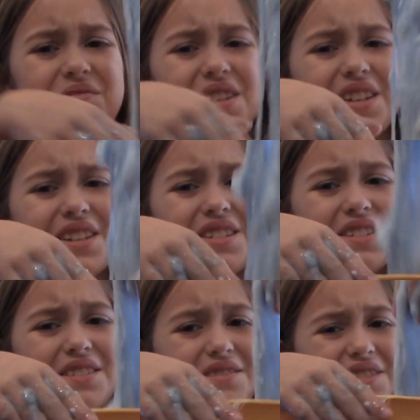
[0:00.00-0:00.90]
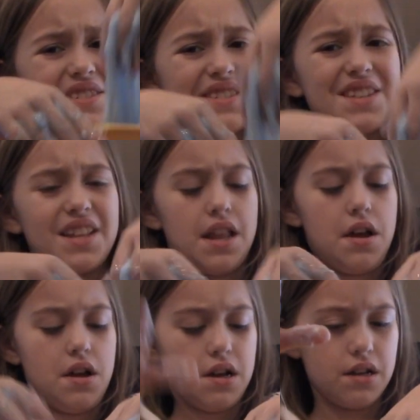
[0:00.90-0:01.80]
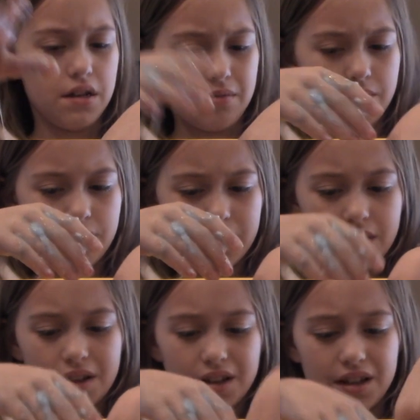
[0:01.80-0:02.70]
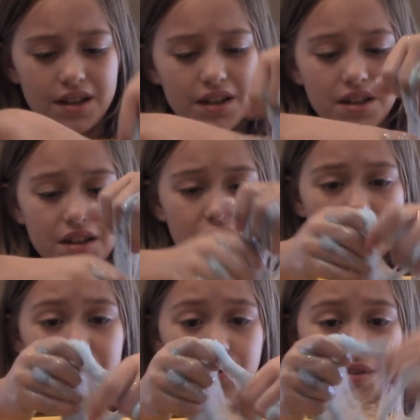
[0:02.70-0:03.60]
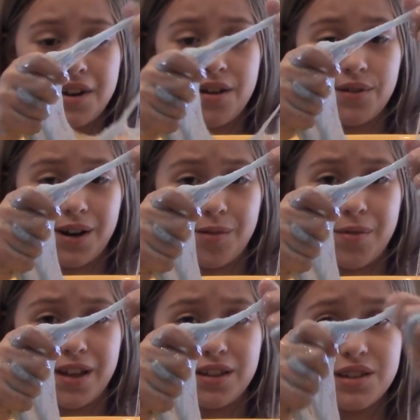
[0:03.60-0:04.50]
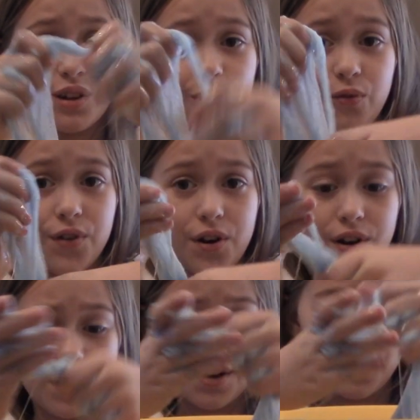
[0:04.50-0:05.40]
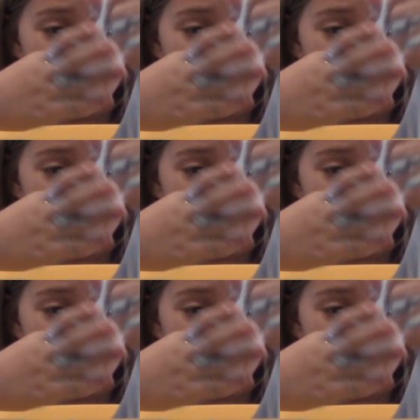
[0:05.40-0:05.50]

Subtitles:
making so good slime. I would not recommend so far.